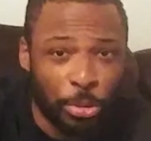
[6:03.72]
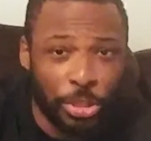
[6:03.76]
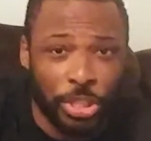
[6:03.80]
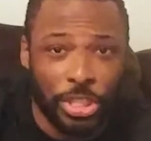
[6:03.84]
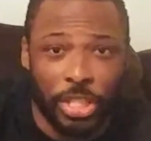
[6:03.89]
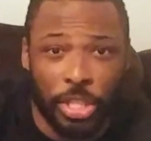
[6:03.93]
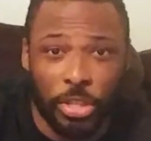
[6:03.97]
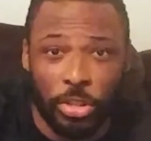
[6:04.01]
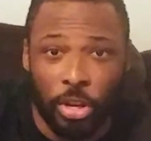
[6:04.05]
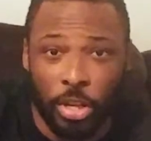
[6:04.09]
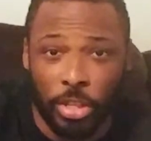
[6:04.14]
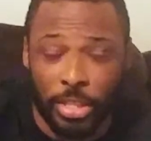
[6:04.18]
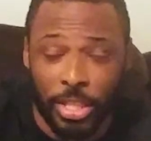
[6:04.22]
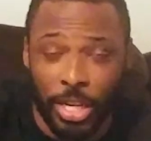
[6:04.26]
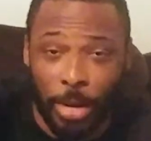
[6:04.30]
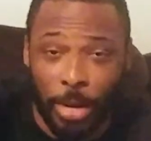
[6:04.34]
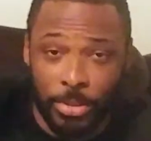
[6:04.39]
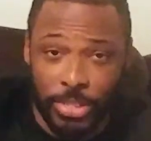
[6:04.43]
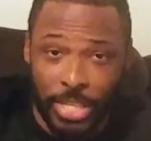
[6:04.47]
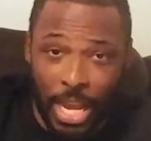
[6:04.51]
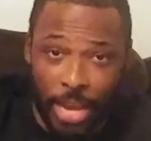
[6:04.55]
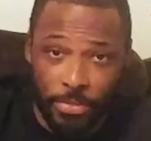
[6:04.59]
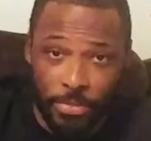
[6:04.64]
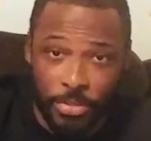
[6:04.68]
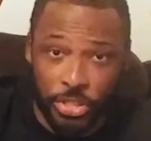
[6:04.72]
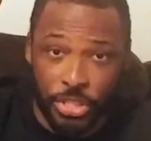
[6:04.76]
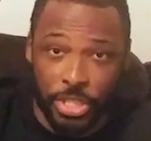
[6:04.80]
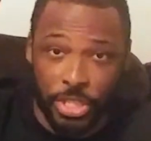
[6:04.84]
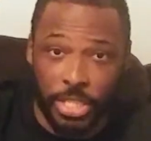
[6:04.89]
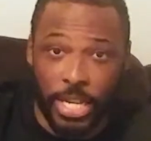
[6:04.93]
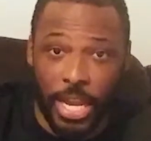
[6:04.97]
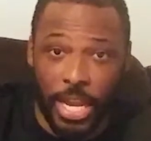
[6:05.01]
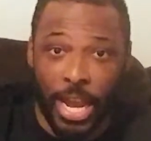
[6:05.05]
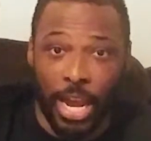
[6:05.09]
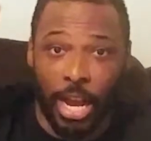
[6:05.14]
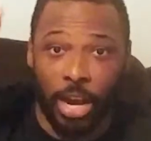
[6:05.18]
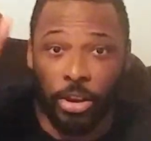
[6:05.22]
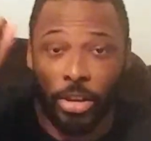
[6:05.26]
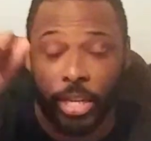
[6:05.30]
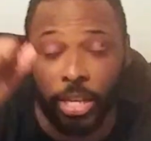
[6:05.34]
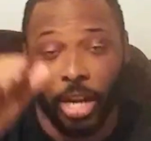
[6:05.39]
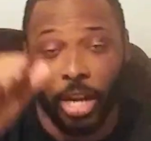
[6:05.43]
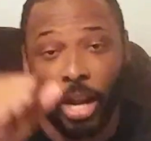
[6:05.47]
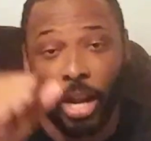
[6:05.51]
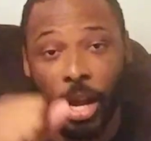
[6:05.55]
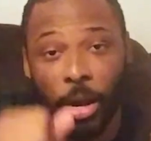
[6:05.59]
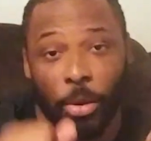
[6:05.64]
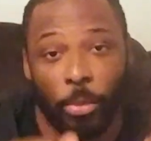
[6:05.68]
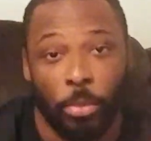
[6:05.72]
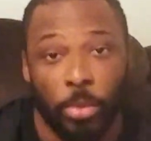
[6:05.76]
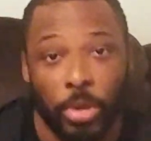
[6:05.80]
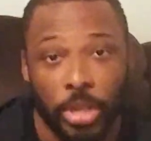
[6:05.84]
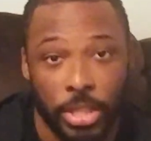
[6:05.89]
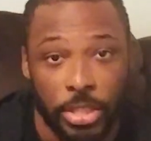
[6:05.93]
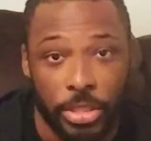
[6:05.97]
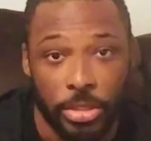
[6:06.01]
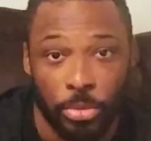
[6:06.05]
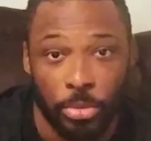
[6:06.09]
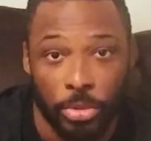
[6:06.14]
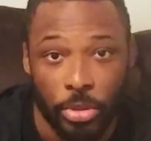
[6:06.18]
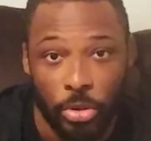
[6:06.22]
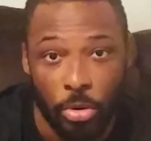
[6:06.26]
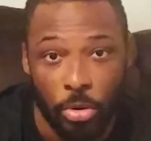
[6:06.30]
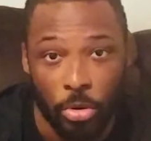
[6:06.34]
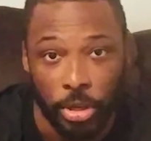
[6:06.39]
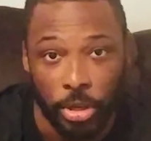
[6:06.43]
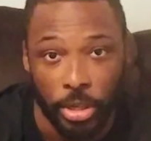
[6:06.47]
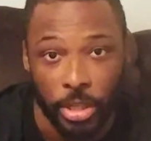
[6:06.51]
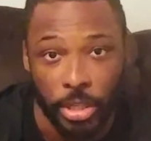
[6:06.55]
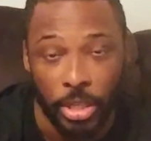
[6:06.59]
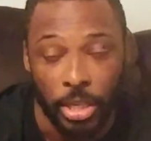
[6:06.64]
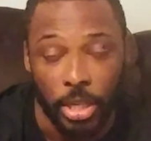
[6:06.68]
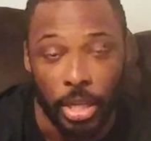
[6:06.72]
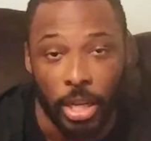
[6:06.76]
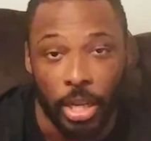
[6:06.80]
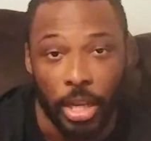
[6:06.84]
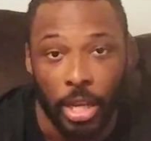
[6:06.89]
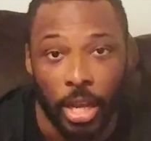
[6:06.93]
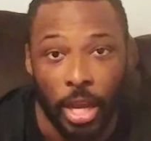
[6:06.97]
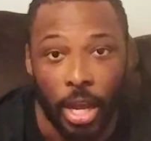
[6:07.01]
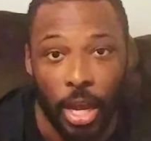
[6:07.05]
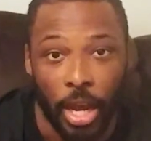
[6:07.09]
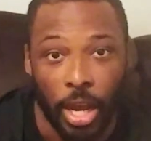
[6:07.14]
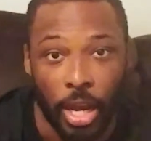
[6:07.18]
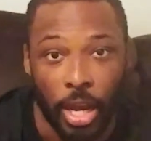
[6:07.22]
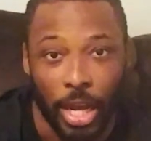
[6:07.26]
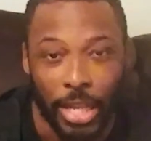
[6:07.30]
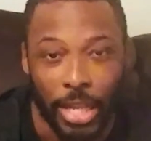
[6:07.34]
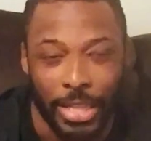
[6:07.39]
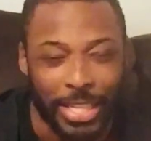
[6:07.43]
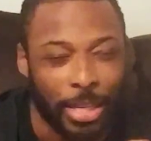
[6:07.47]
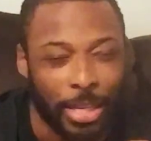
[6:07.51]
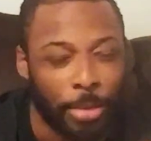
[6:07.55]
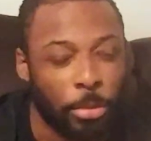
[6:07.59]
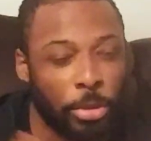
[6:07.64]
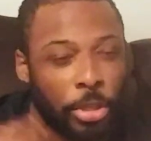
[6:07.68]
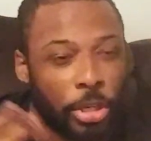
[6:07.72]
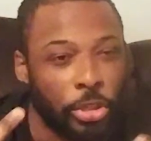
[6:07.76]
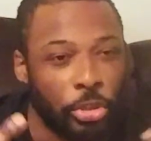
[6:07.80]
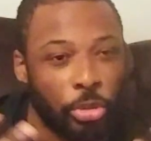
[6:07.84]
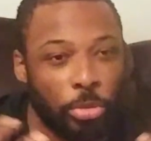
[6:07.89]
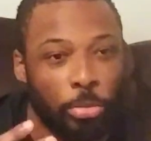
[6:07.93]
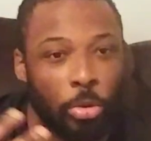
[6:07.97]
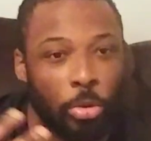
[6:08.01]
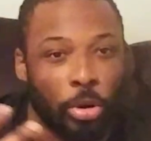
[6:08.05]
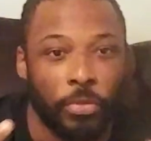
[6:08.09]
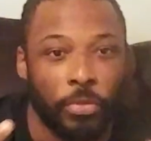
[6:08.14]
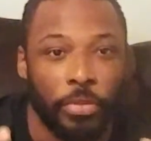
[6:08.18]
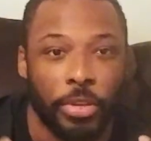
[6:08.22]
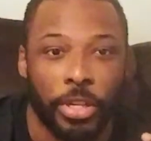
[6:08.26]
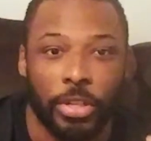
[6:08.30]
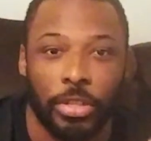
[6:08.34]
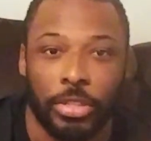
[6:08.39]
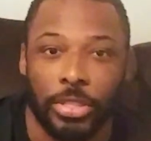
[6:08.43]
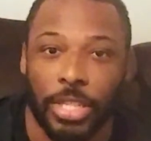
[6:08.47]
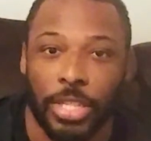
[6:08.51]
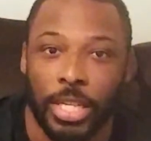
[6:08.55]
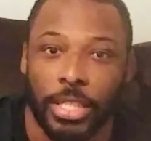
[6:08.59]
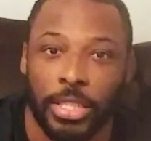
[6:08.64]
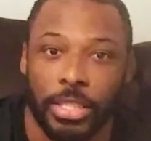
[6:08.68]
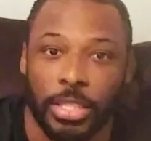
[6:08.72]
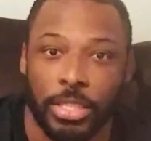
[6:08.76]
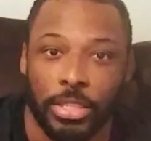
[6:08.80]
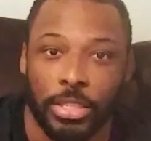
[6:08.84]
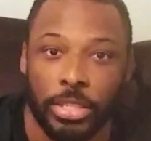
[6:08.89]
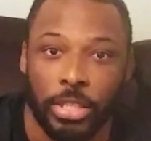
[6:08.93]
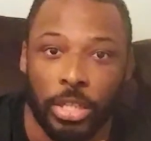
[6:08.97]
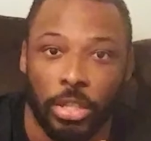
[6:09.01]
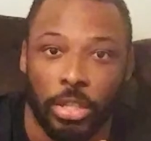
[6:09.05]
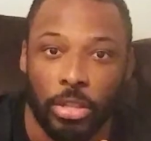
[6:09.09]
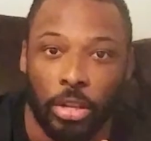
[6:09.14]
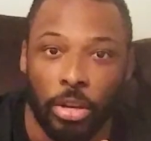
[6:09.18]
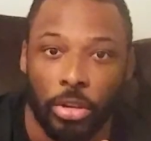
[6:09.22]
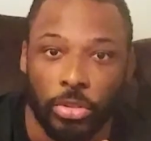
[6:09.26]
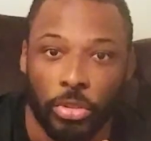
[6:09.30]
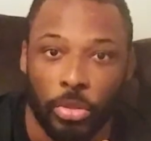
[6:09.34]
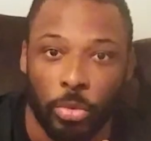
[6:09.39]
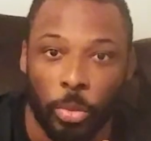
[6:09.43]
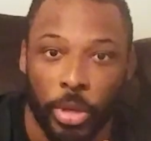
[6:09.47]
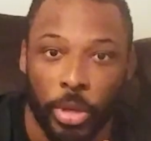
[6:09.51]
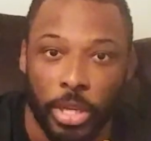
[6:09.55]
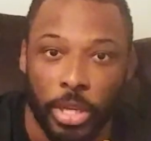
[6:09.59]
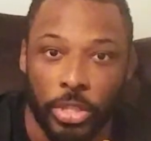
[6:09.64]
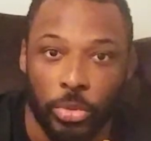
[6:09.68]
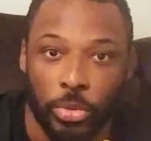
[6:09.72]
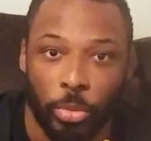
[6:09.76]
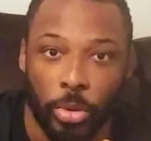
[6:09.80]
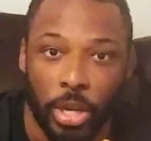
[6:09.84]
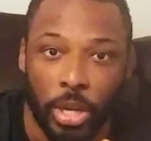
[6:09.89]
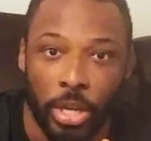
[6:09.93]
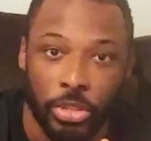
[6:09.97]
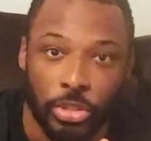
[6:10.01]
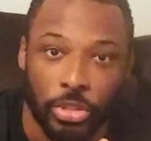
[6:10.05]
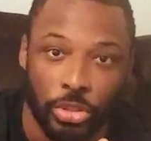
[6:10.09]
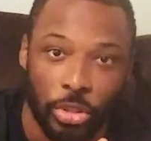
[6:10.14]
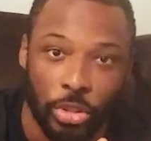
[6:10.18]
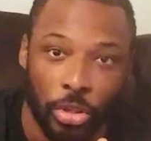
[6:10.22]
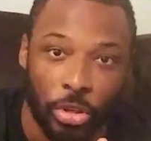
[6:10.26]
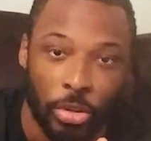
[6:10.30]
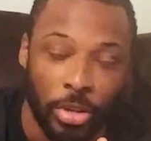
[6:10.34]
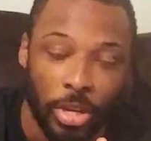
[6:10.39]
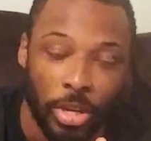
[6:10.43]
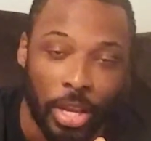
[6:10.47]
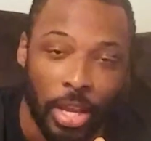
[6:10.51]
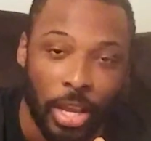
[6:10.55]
just a thought that I was having just now, and I wanted to record it. I think I'm gonna do more videos like this along the way as well. So,